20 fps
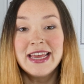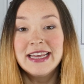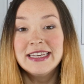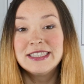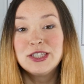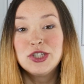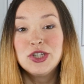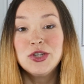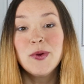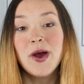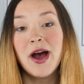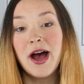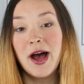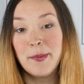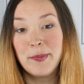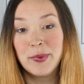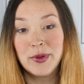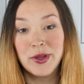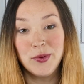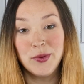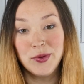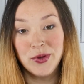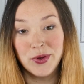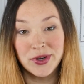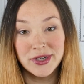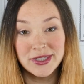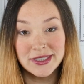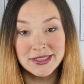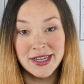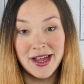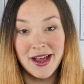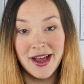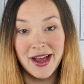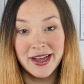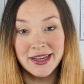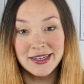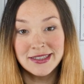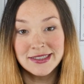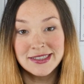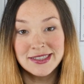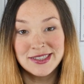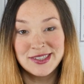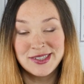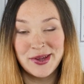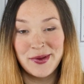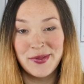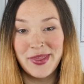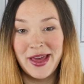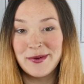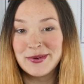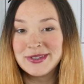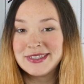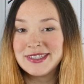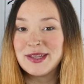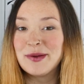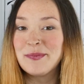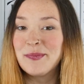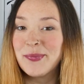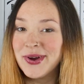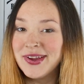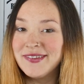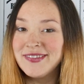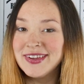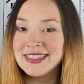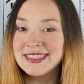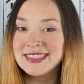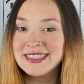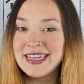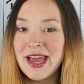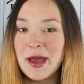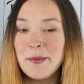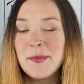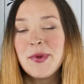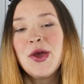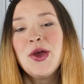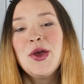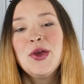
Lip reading: is to upload your designs. So that was in the previous step.